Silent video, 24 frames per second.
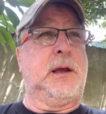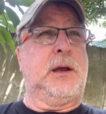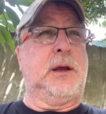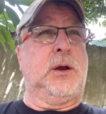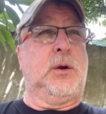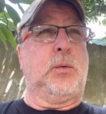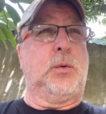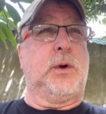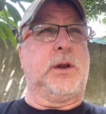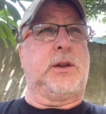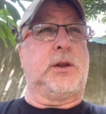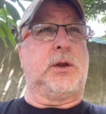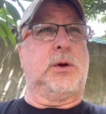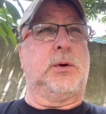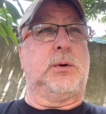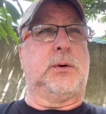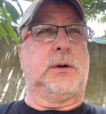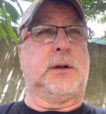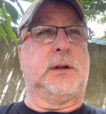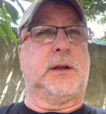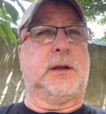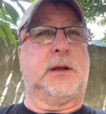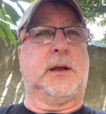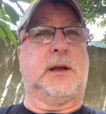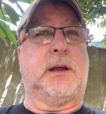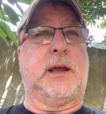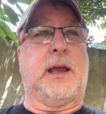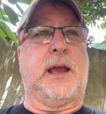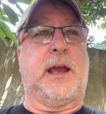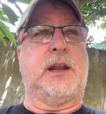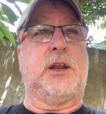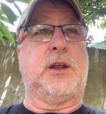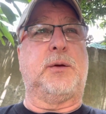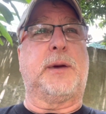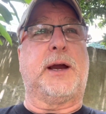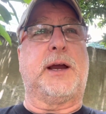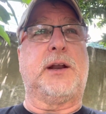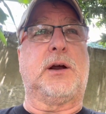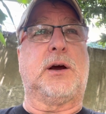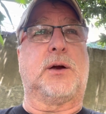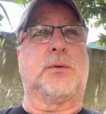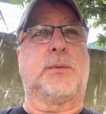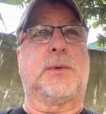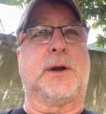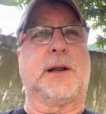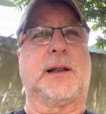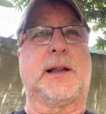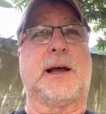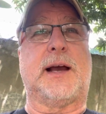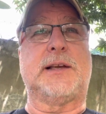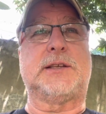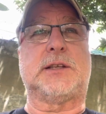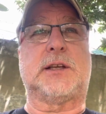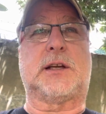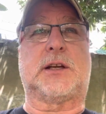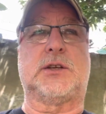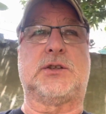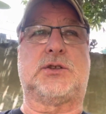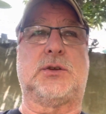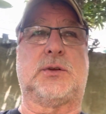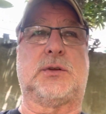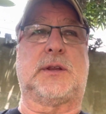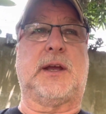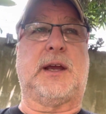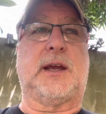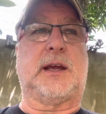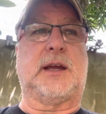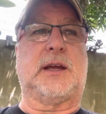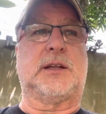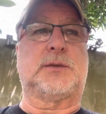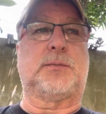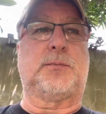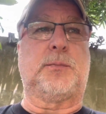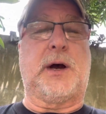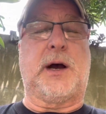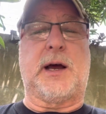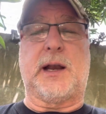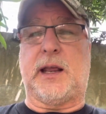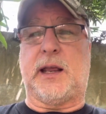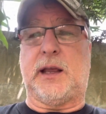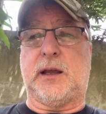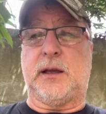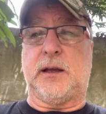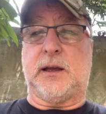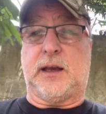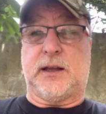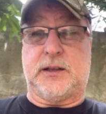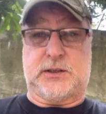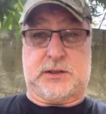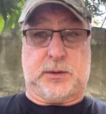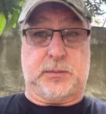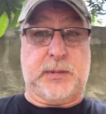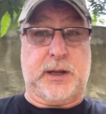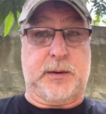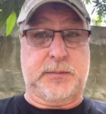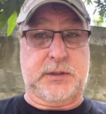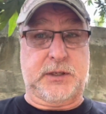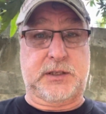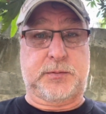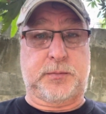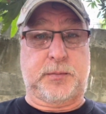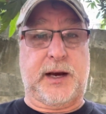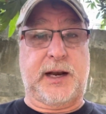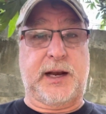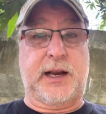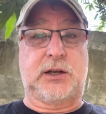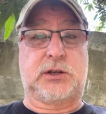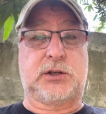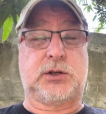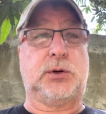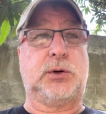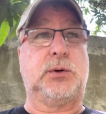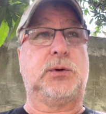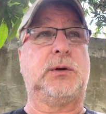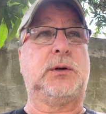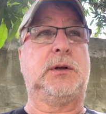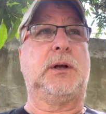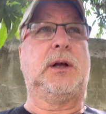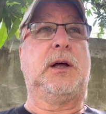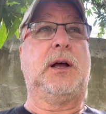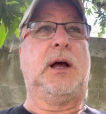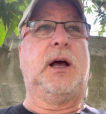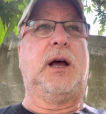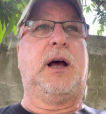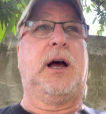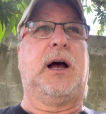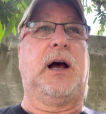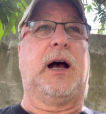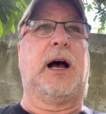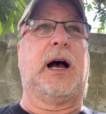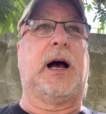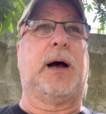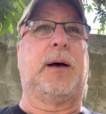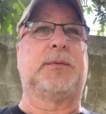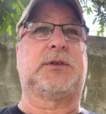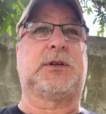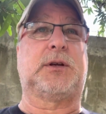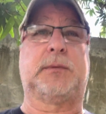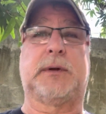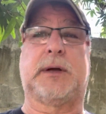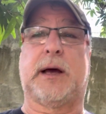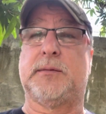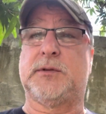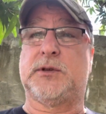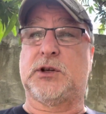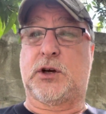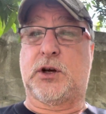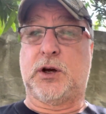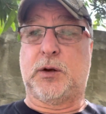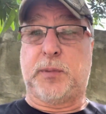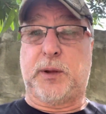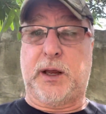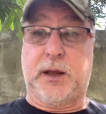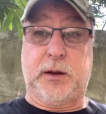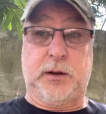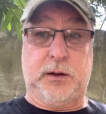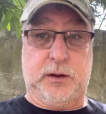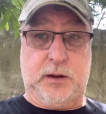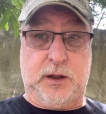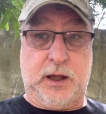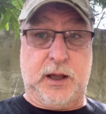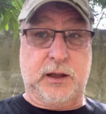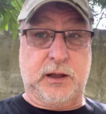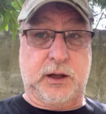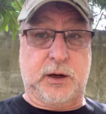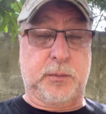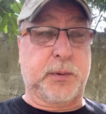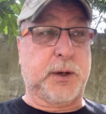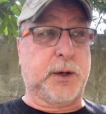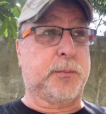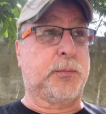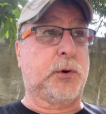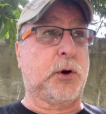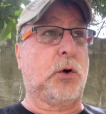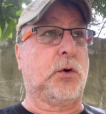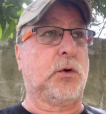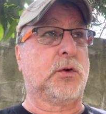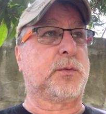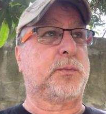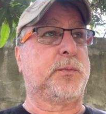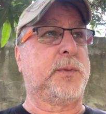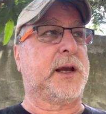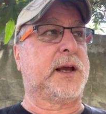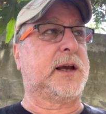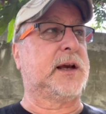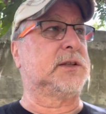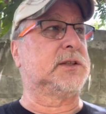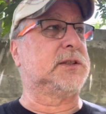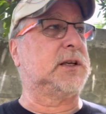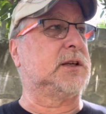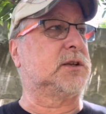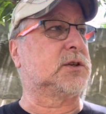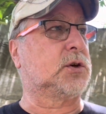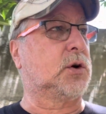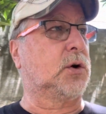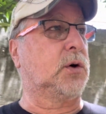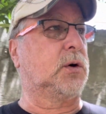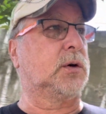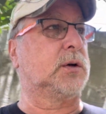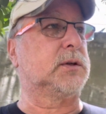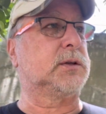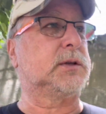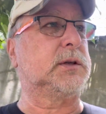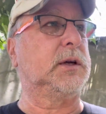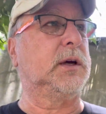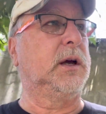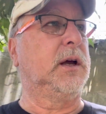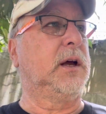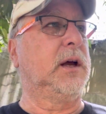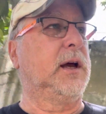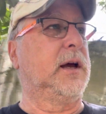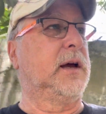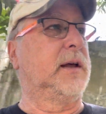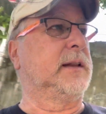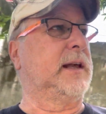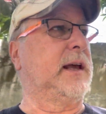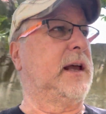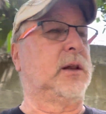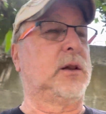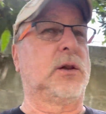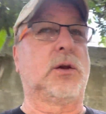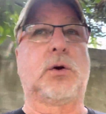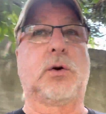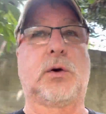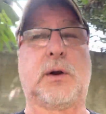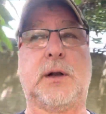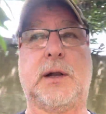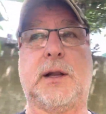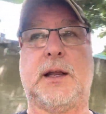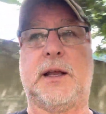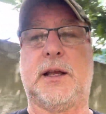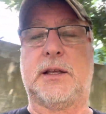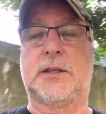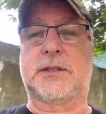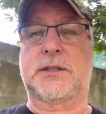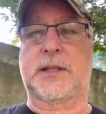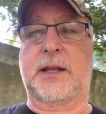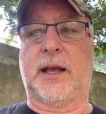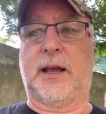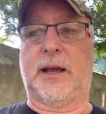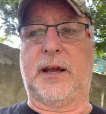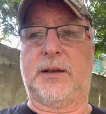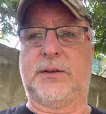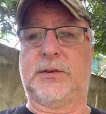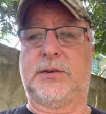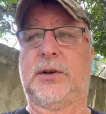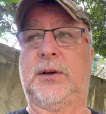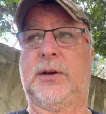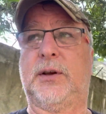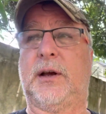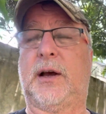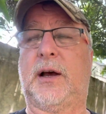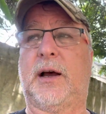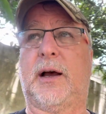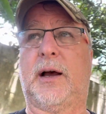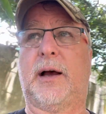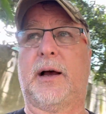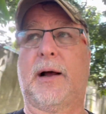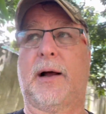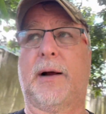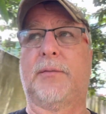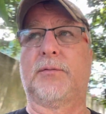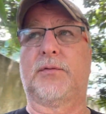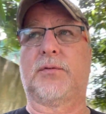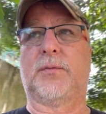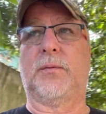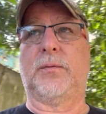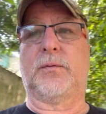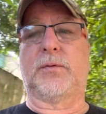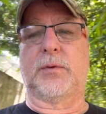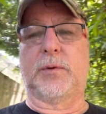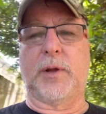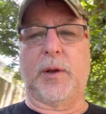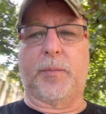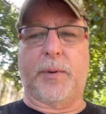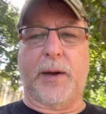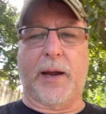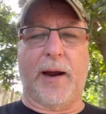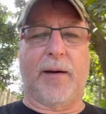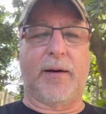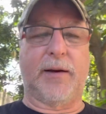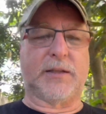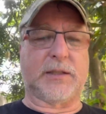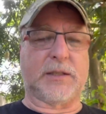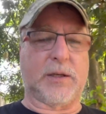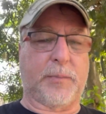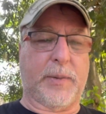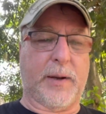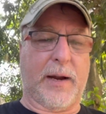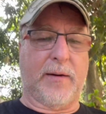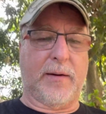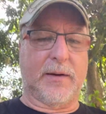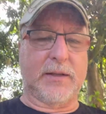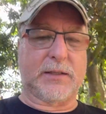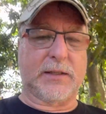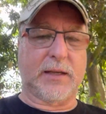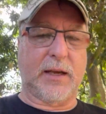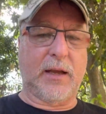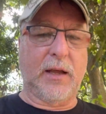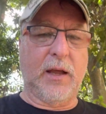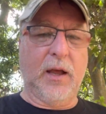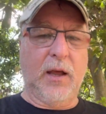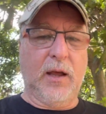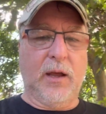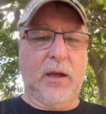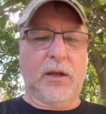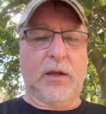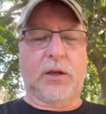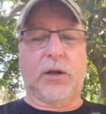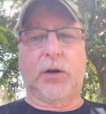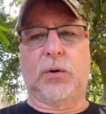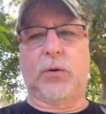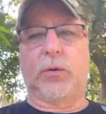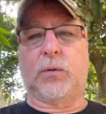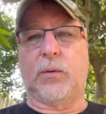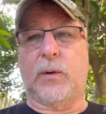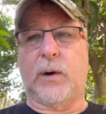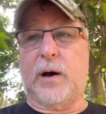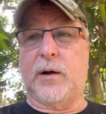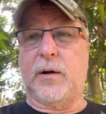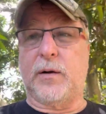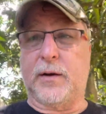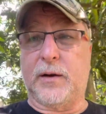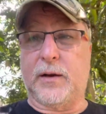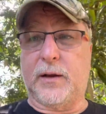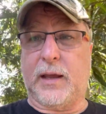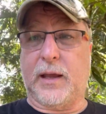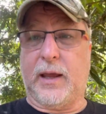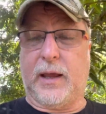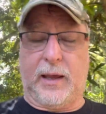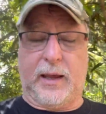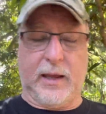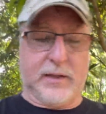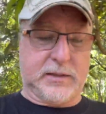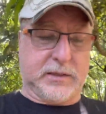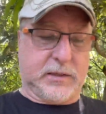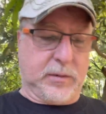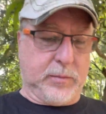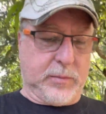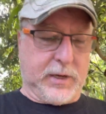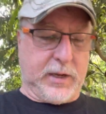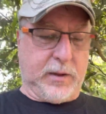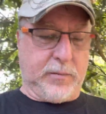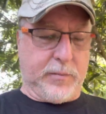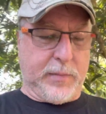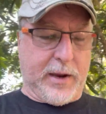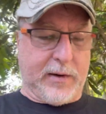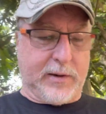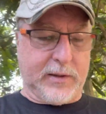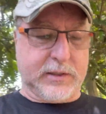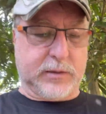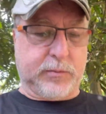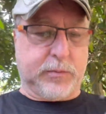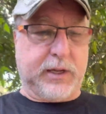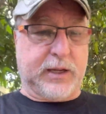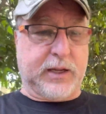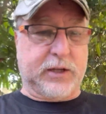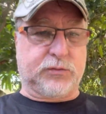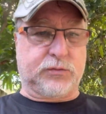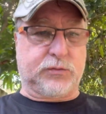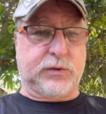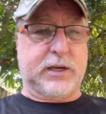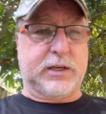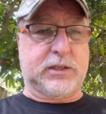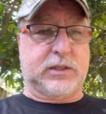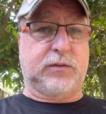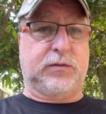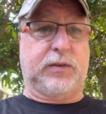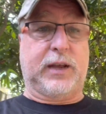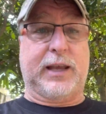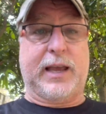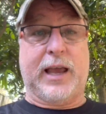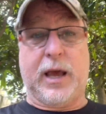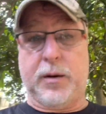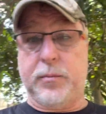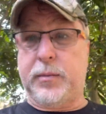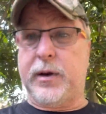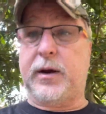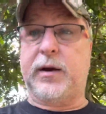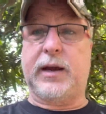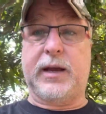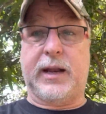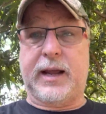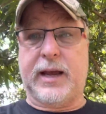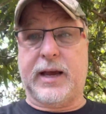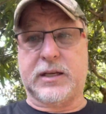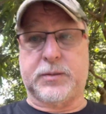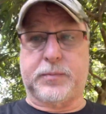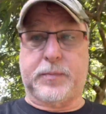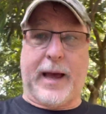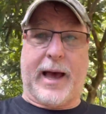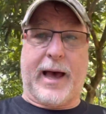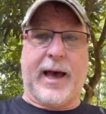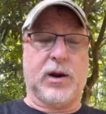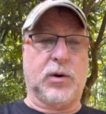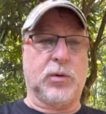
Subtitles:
with you, and you might not realize it because you think it's money, and sometimes it's money too. Sometimes it could be a little bit of both, because these girls, they learn these things from their parents. Their parents say, you go out and marry somebody that's rich. If you can, marry an expat or